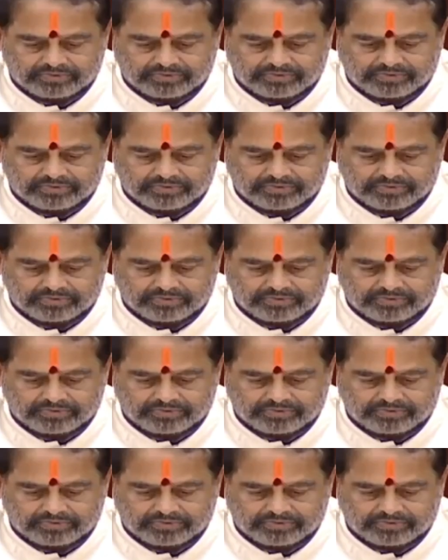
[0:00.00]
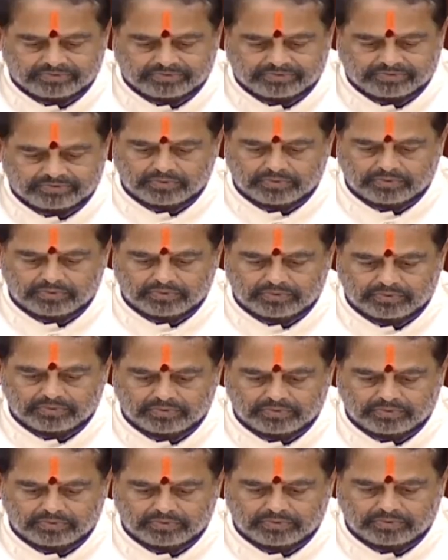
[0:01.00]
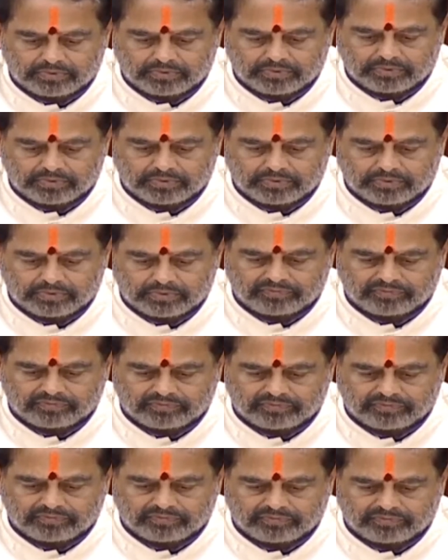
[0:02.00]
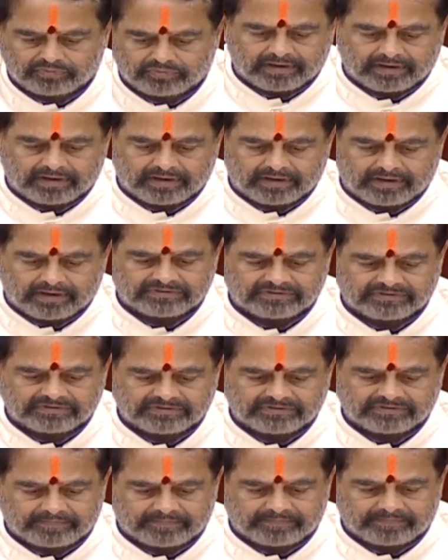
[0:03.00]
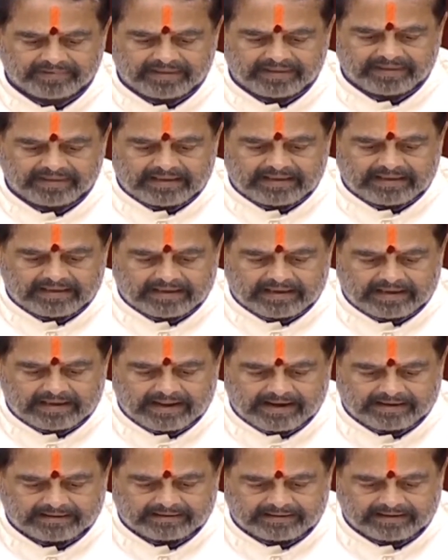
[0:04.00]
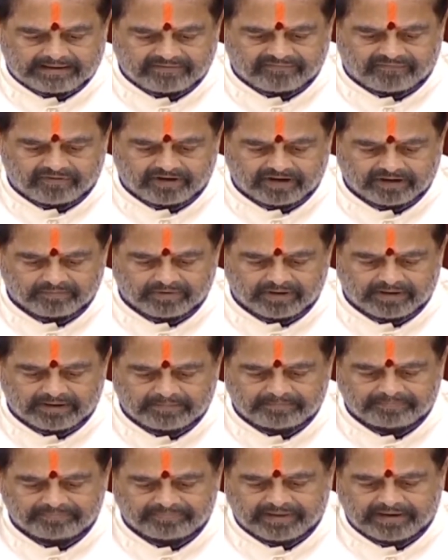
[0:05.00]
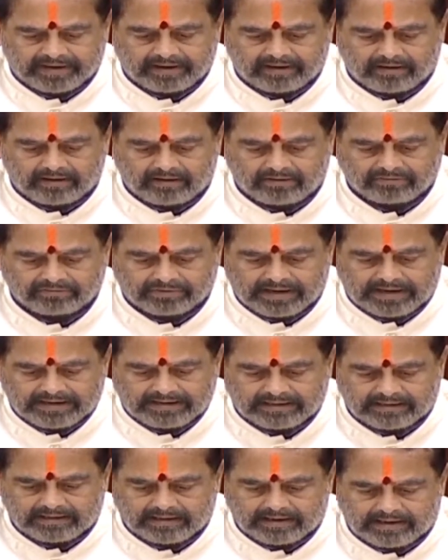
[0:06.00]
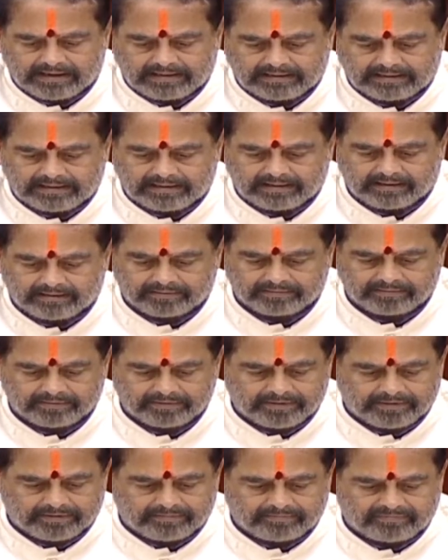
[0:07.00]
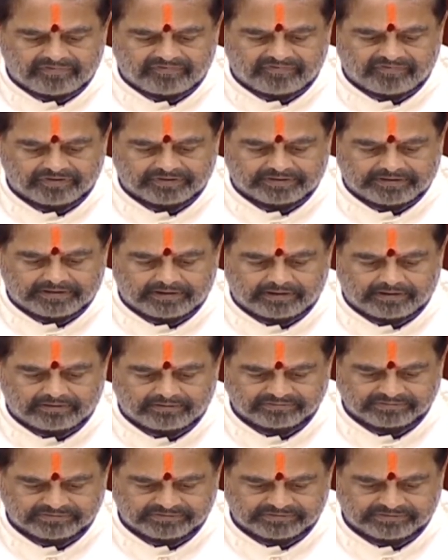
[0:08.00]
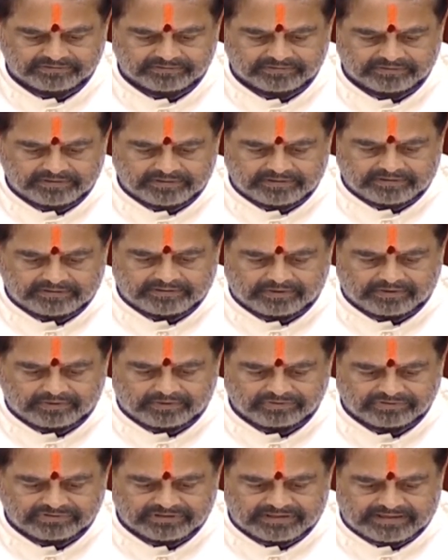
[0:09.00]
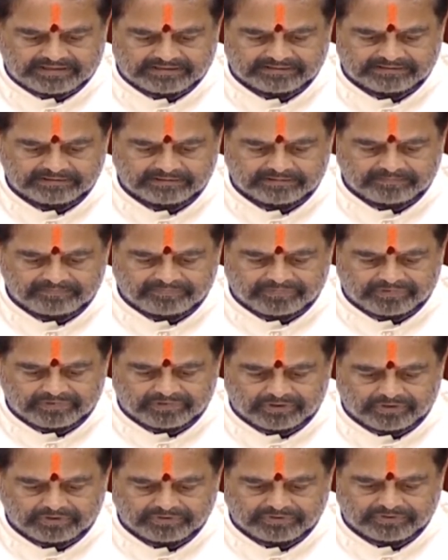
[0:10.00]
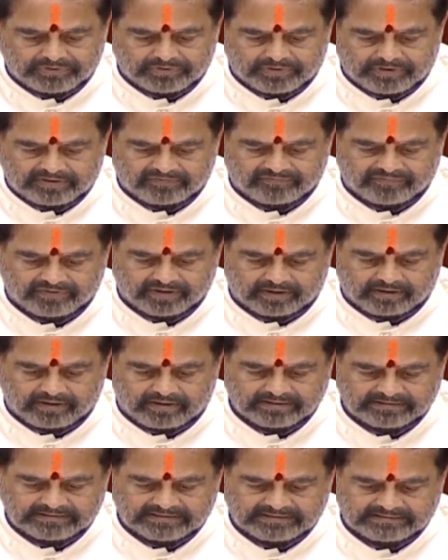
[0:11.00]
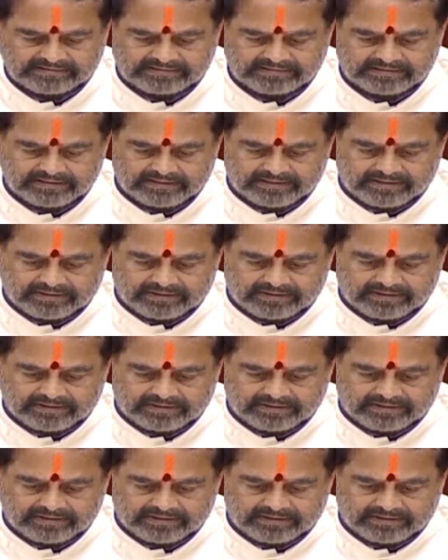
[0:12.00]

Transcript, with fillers: are no amendments to clause 2, 212, clause 1, enacting formula and long title, and they are before the House. The question is, those who are for clauses